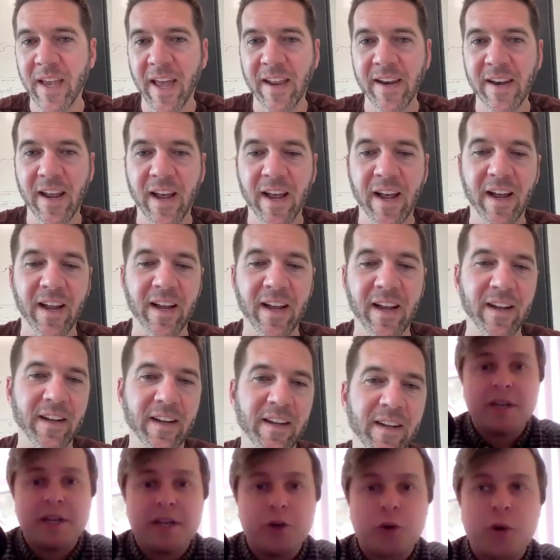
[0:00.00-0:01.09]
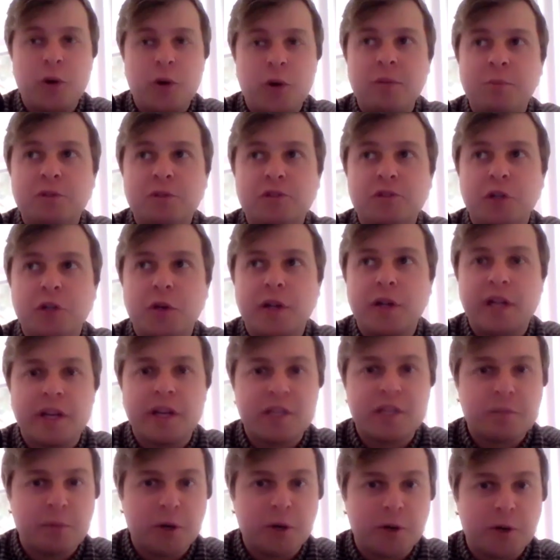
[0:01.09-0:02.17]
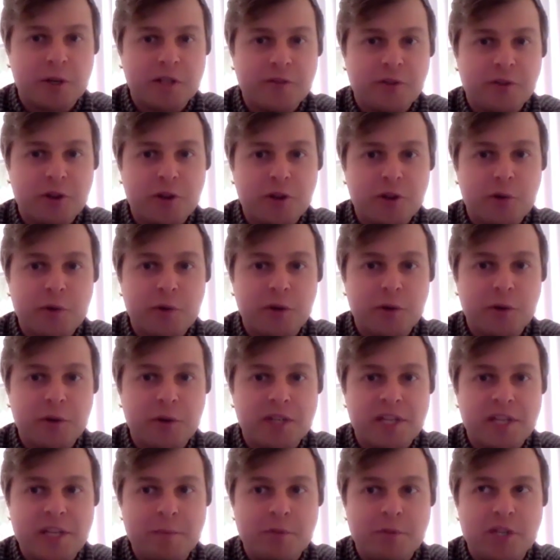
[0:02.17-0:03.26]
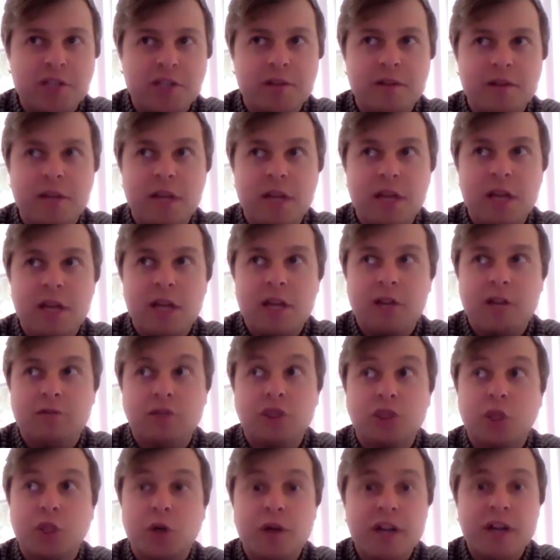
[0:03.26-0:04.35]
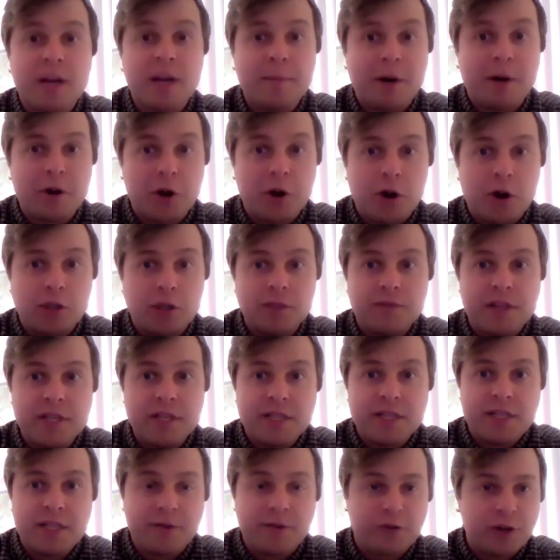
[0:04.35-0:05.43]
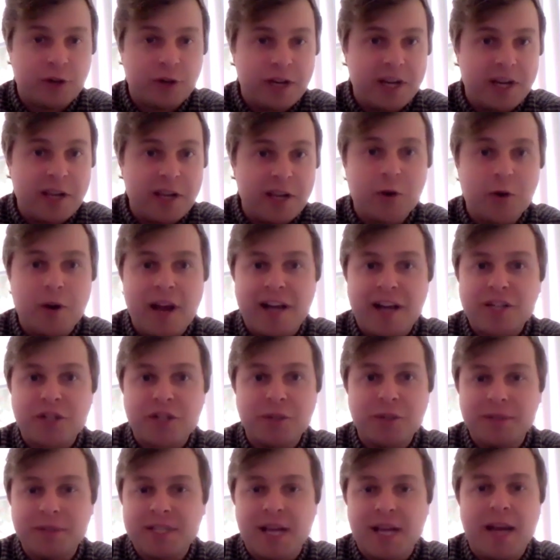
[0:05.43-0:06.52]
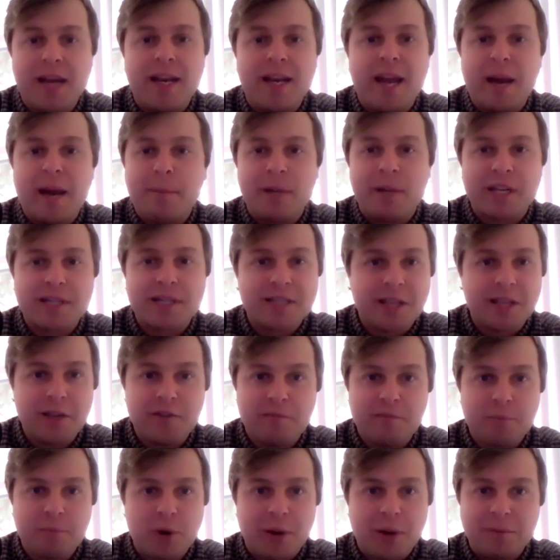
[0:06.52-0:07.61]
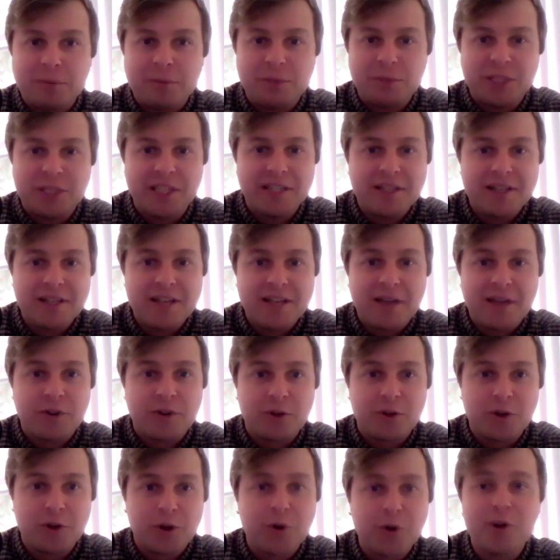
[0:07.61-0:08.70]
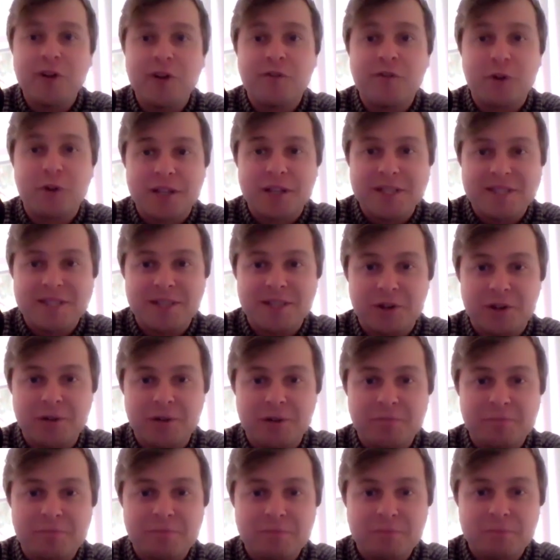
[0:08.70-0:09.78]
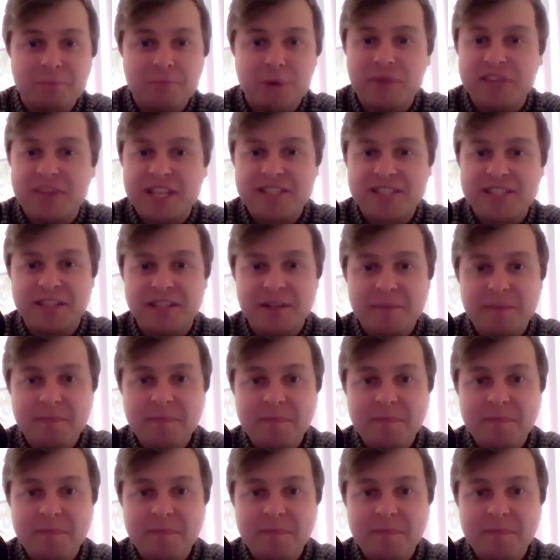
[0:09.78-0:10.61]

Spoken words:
I'm sure that's been an incredible learning experience for you and your team, just learning about all of these different international dynamics that you've probably never heard of or considered previously.